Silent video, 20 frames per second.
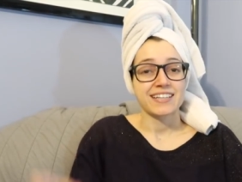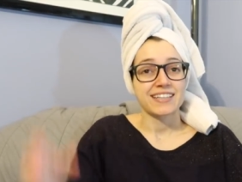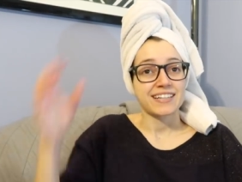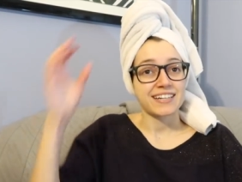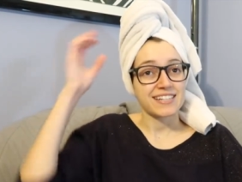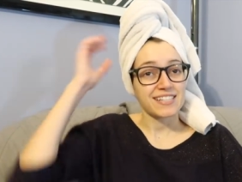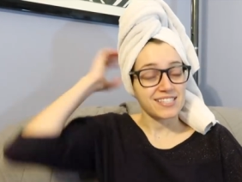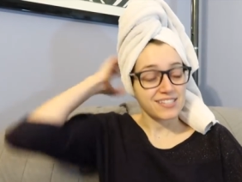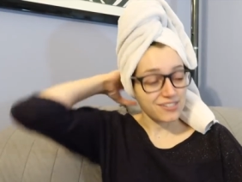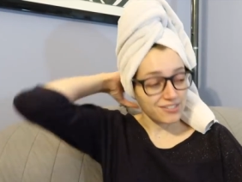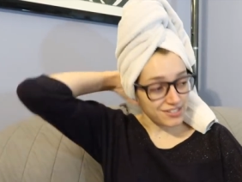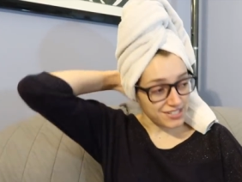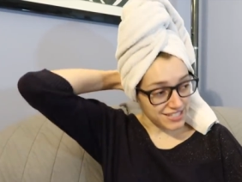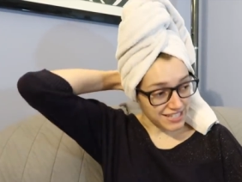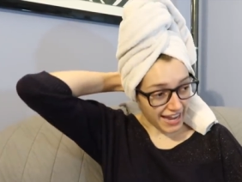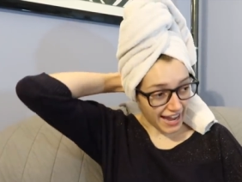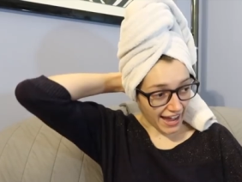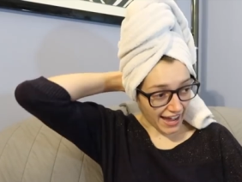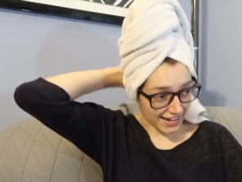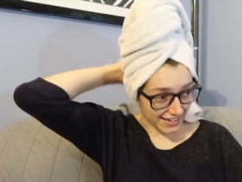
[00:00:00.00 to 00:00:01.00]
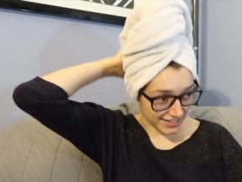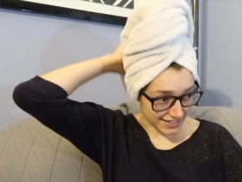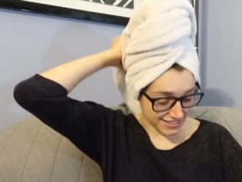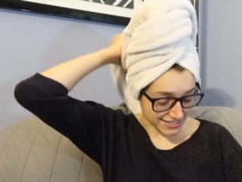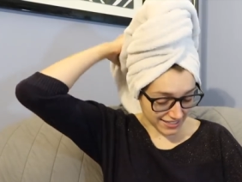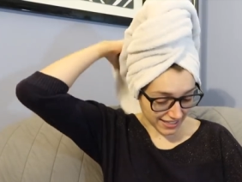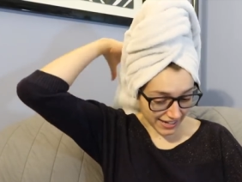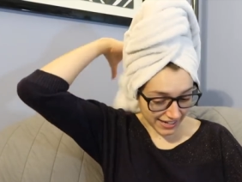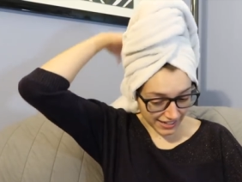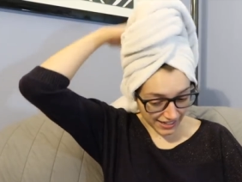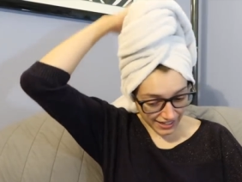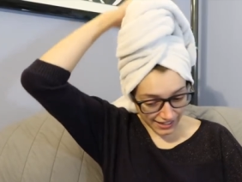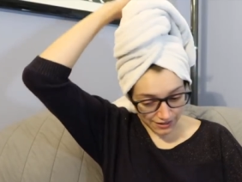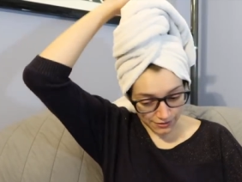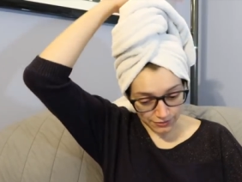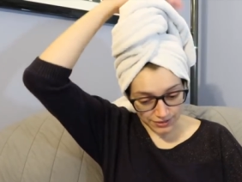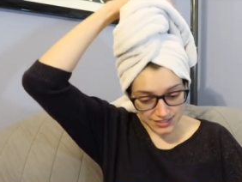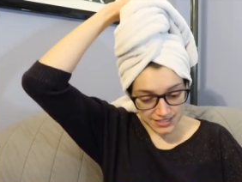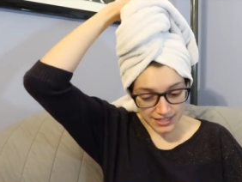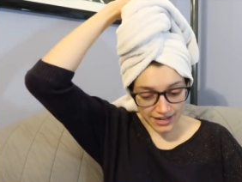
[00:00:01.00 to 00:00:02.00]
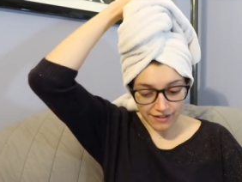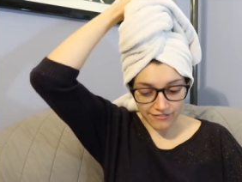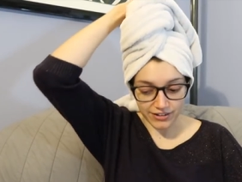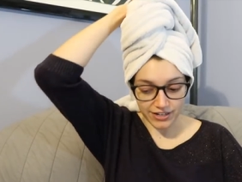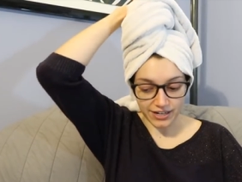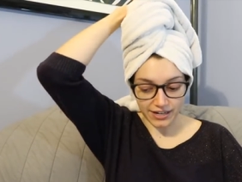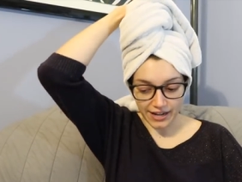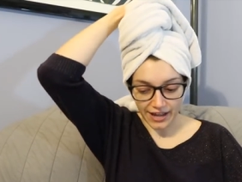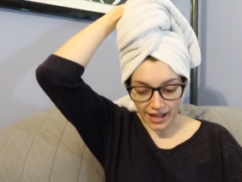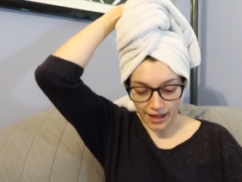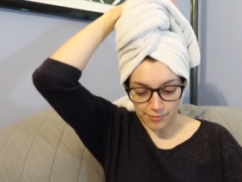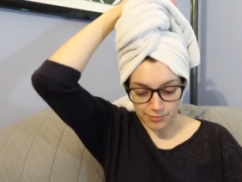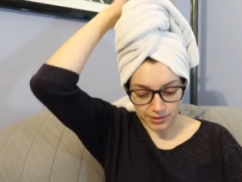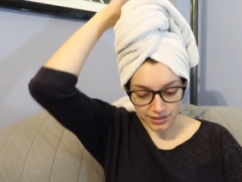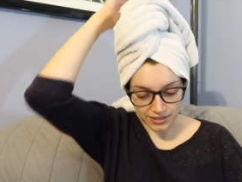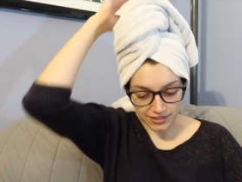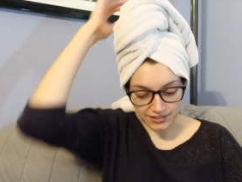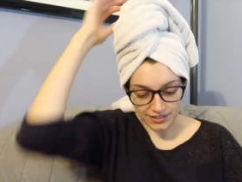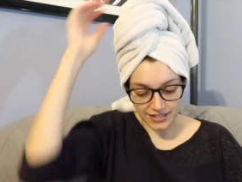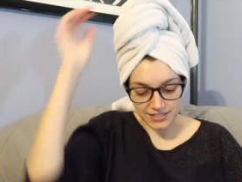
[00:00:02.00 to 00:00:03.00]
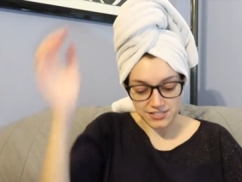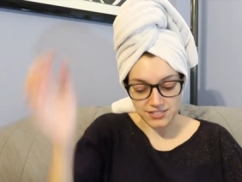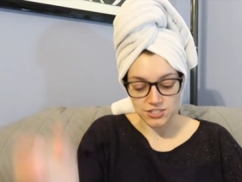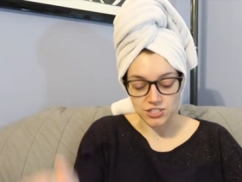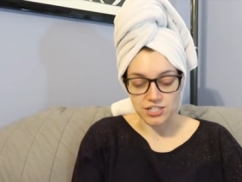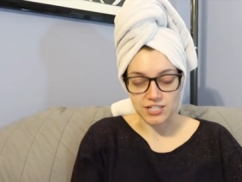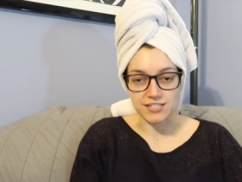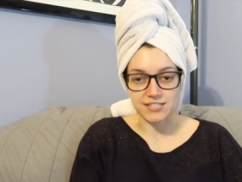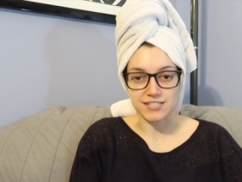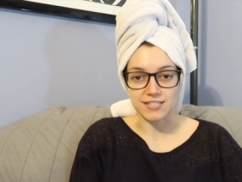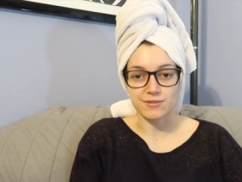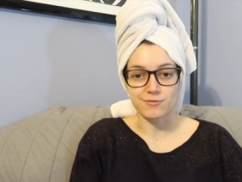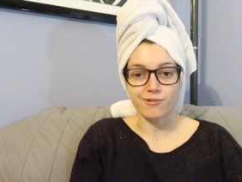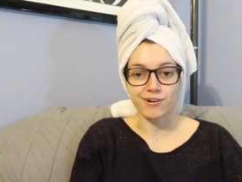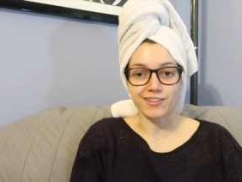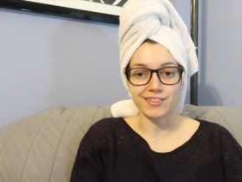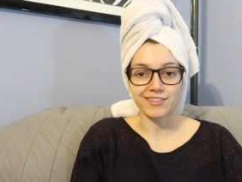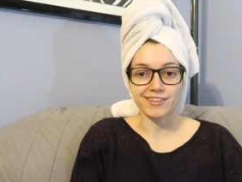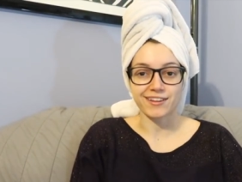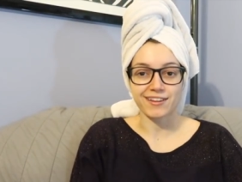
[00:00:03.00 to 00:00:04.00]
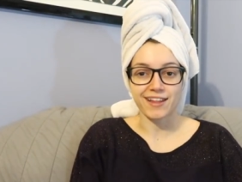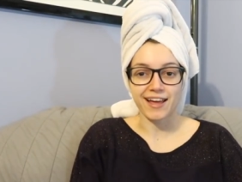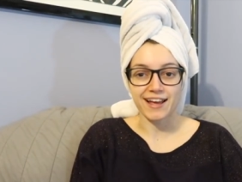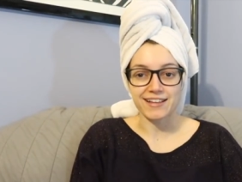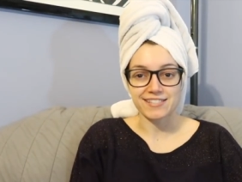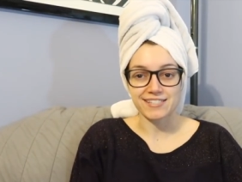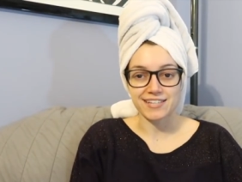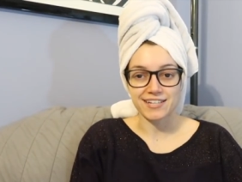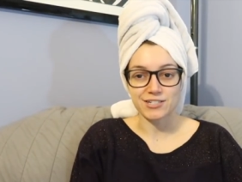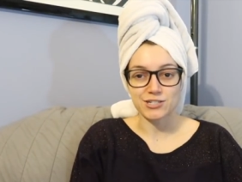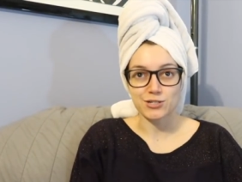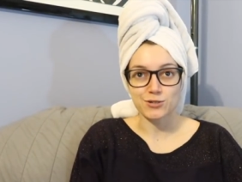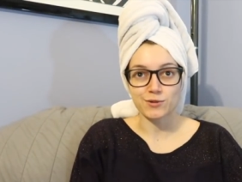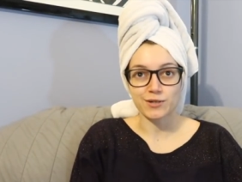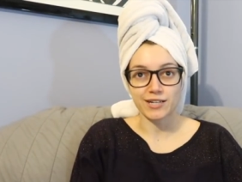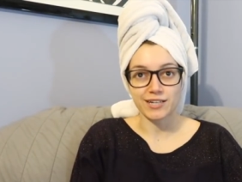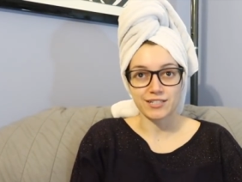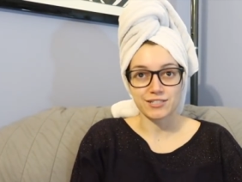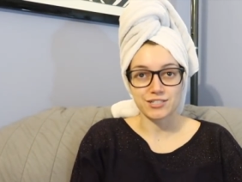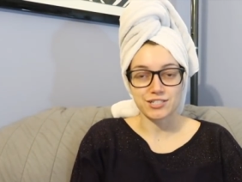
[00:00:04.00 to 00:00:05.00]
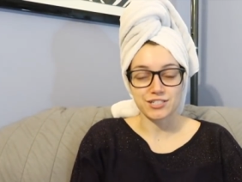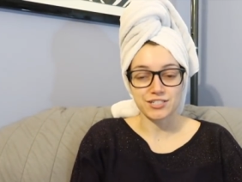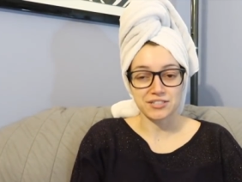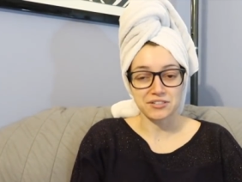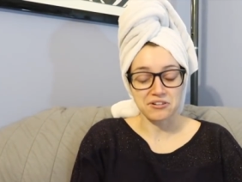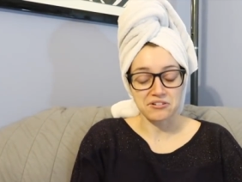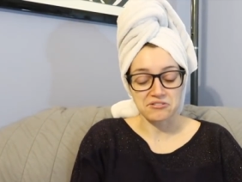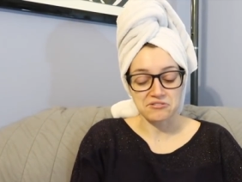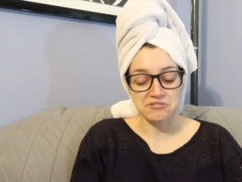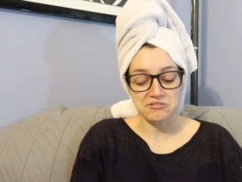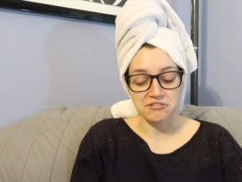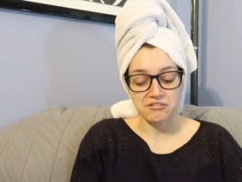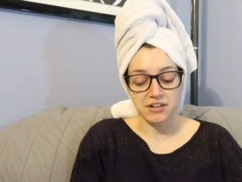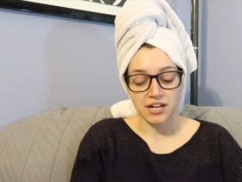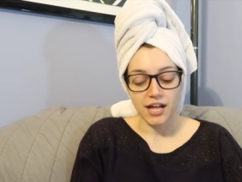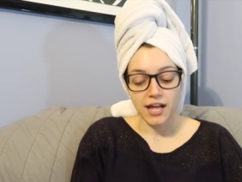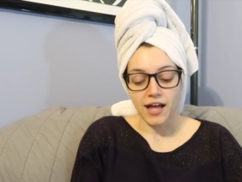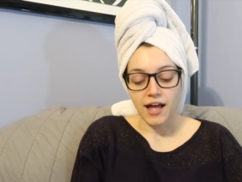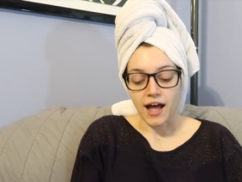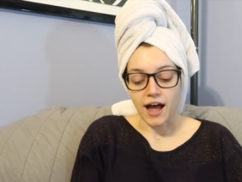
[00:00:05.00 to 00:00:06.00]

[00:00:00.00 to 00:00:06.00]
That's so sad, because like it was never going to happen unless JC won the last HOH.